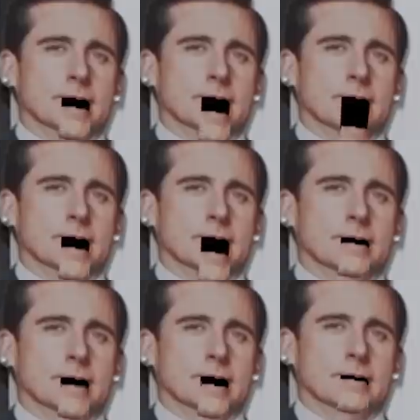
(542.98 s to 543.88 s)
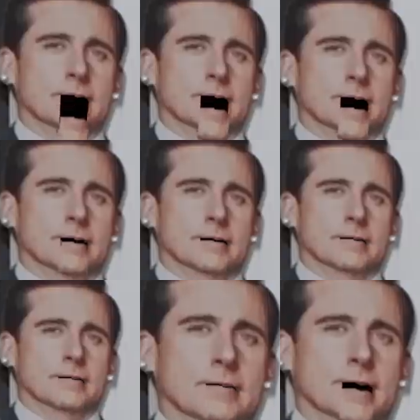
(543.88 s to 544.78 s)
I did not mean to de-string
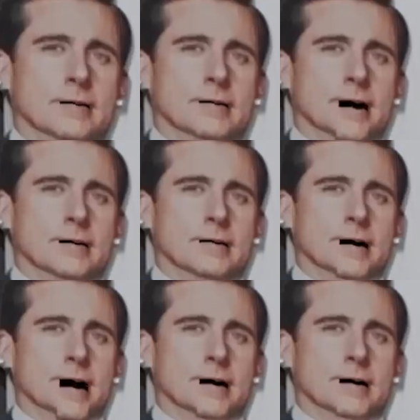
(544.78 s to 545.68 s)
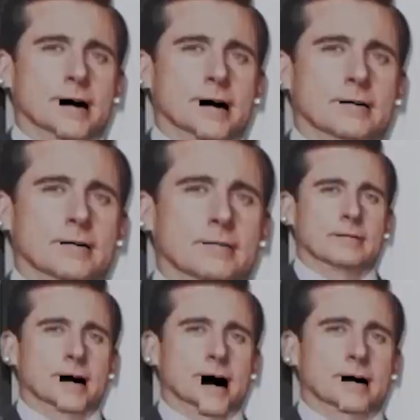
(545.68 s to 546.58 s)
this. That just made me angry.
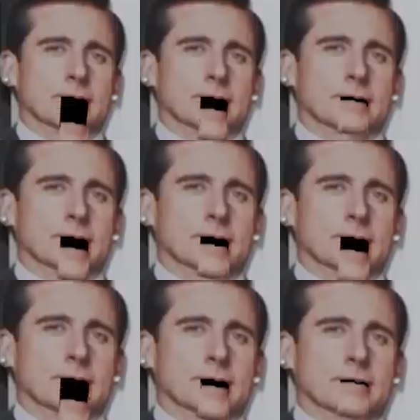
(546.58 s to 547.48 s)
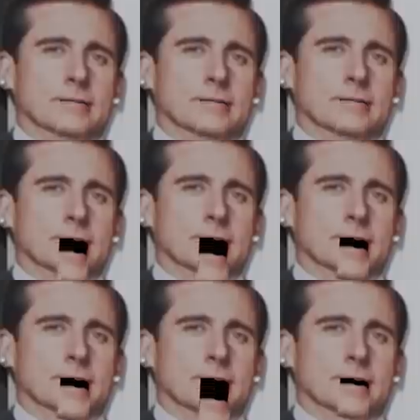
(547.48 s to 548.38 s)
Maybe black cargos? That
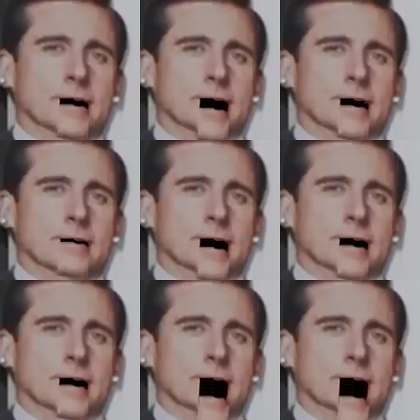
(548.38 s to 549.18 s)
wouldn't go with the boots though, would